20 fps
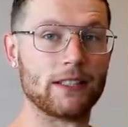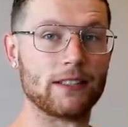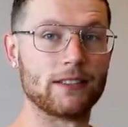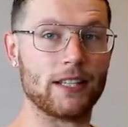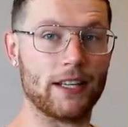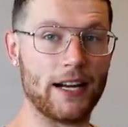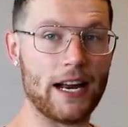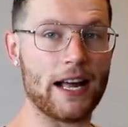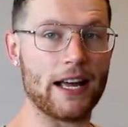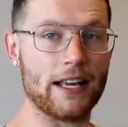
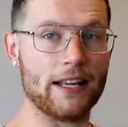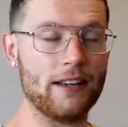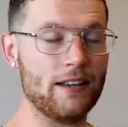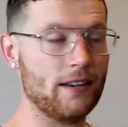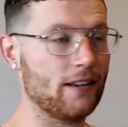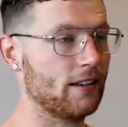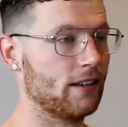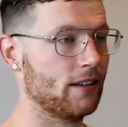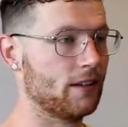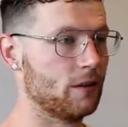Today,
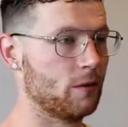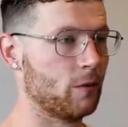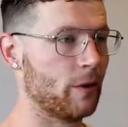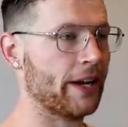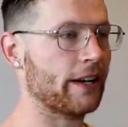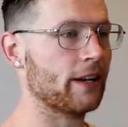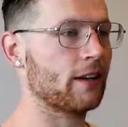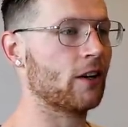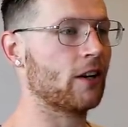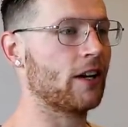we're
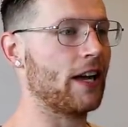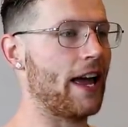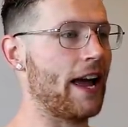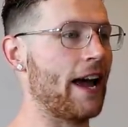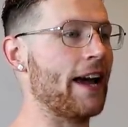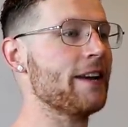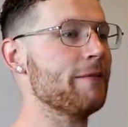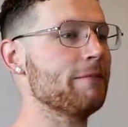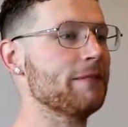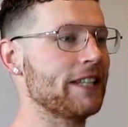going to look at
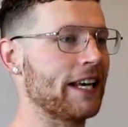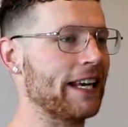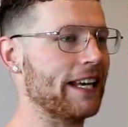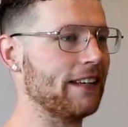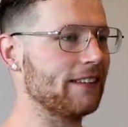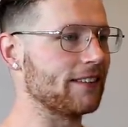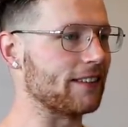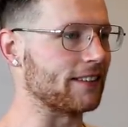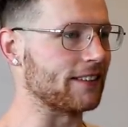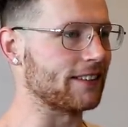Adam
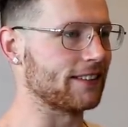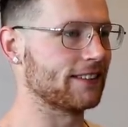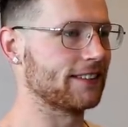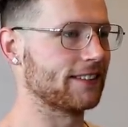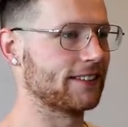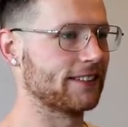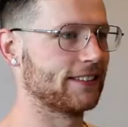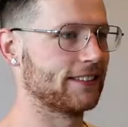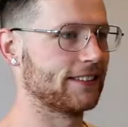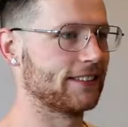Thielen,
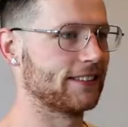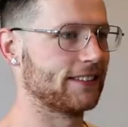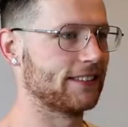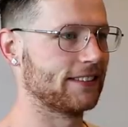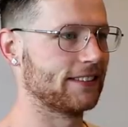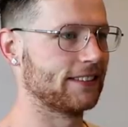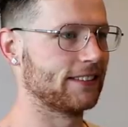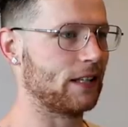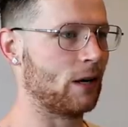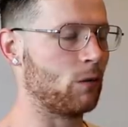
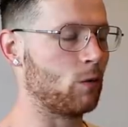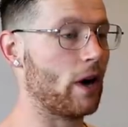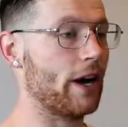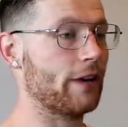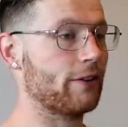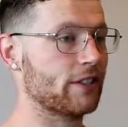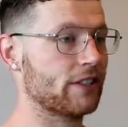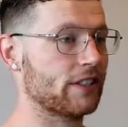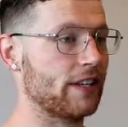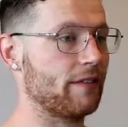a
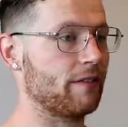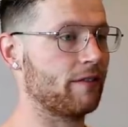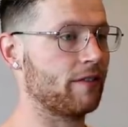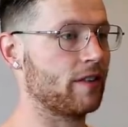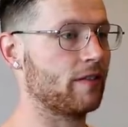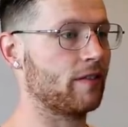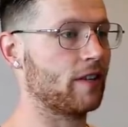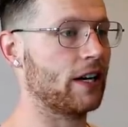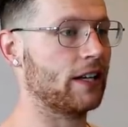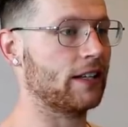wide receiver for
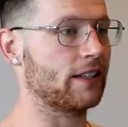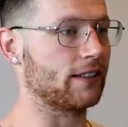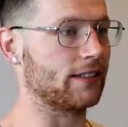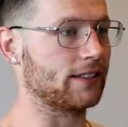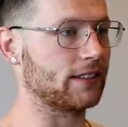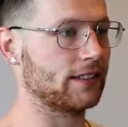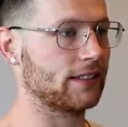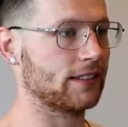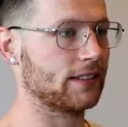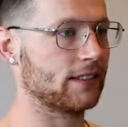the
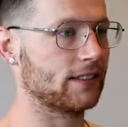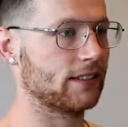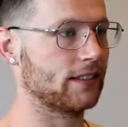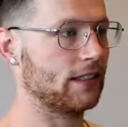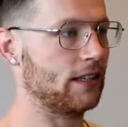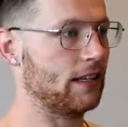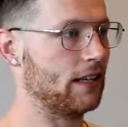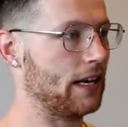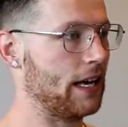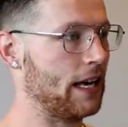Vikings.
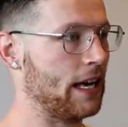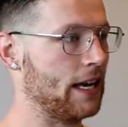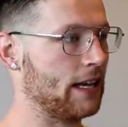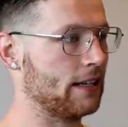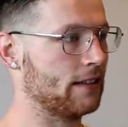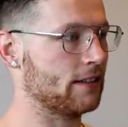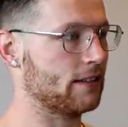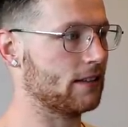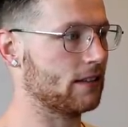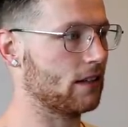
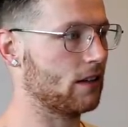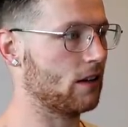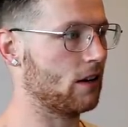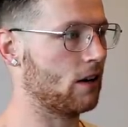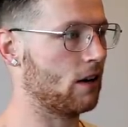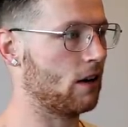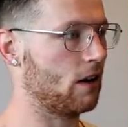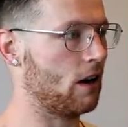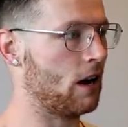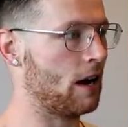And
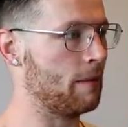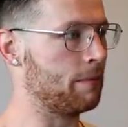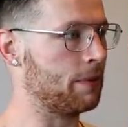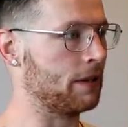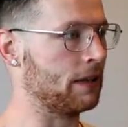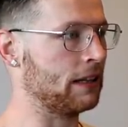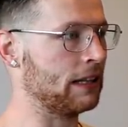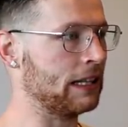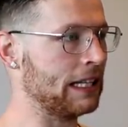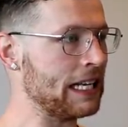I
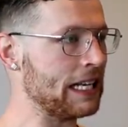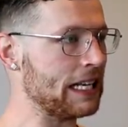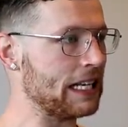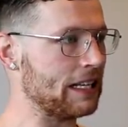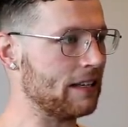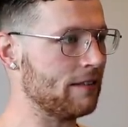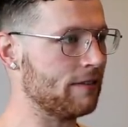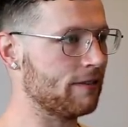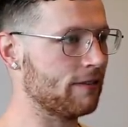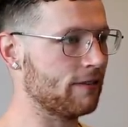
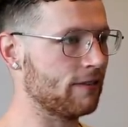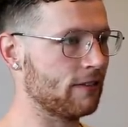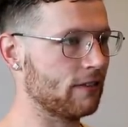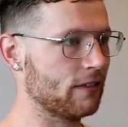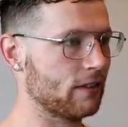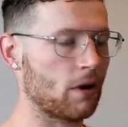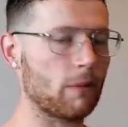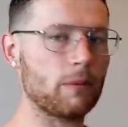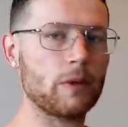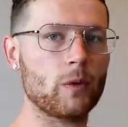believe,
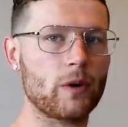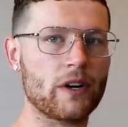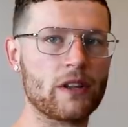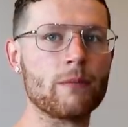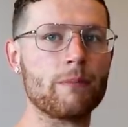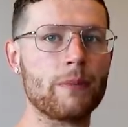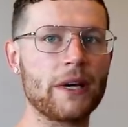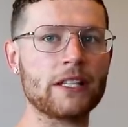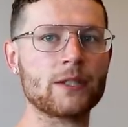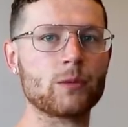probably one of
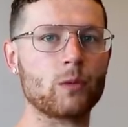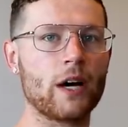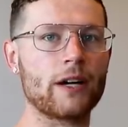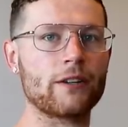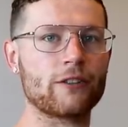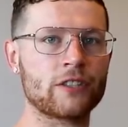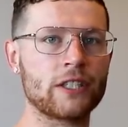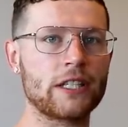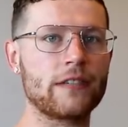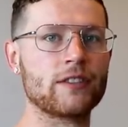the best wide
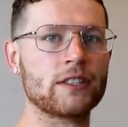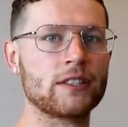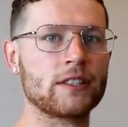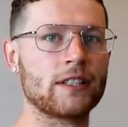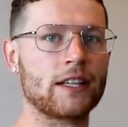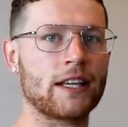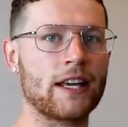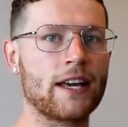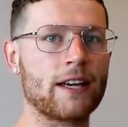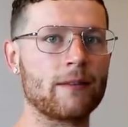receivers in
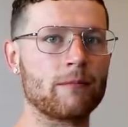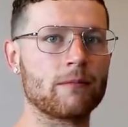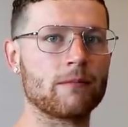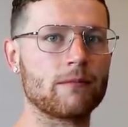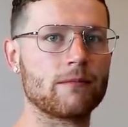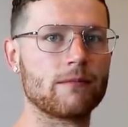the game.